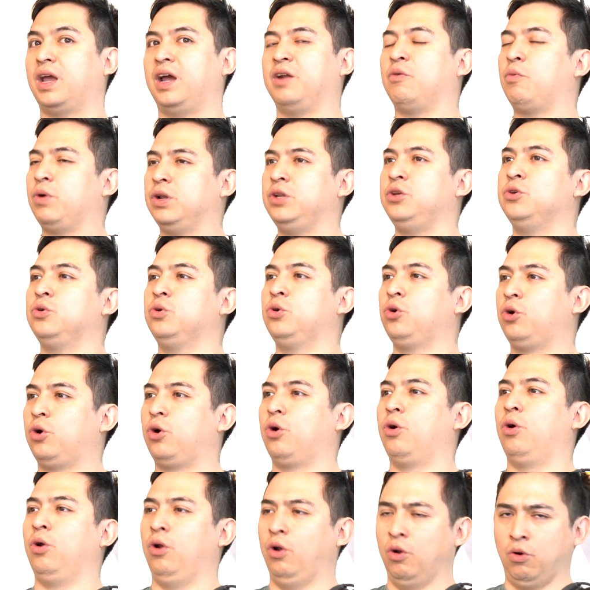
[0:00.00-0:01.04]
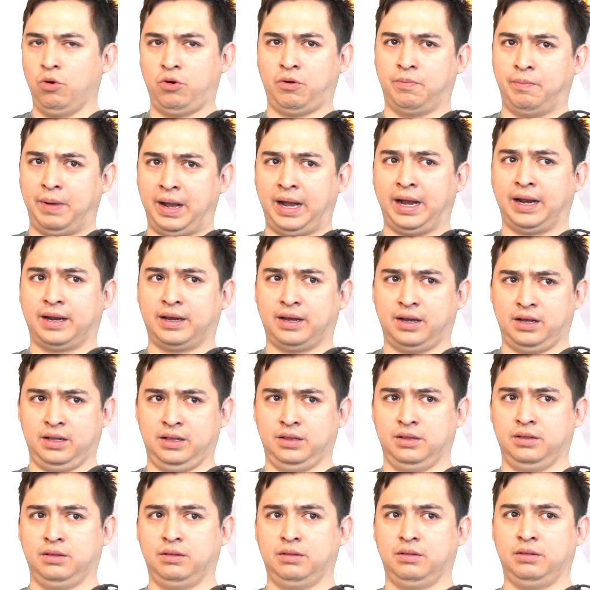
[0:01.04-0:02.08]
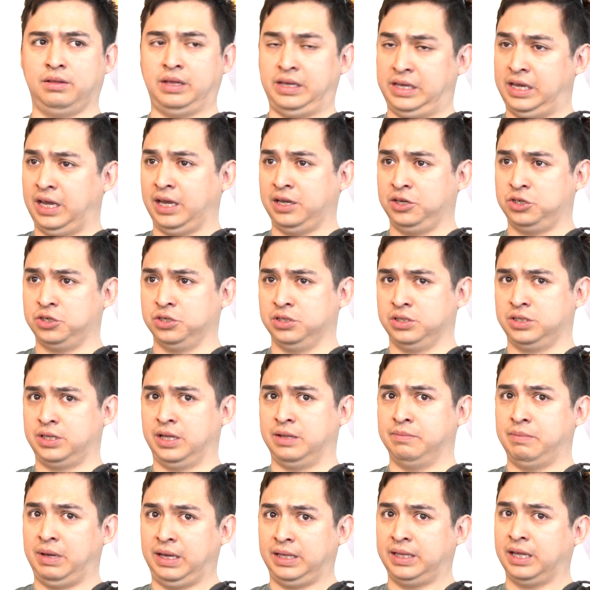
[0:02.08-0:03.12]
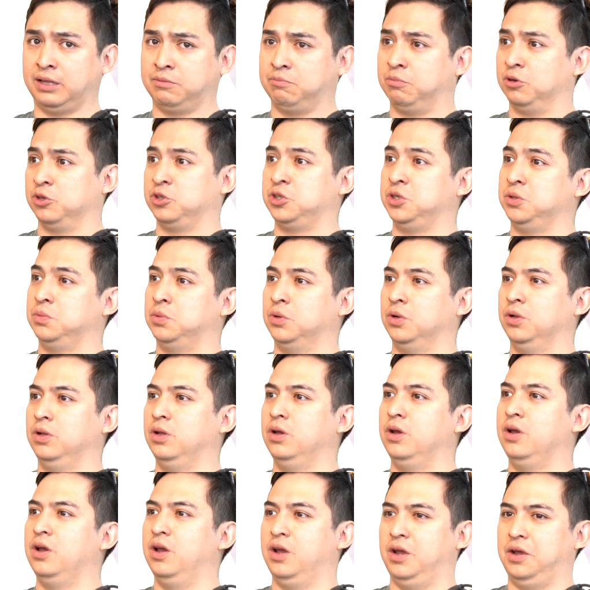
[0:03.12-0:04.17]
And when you look back at the engines that make that possible,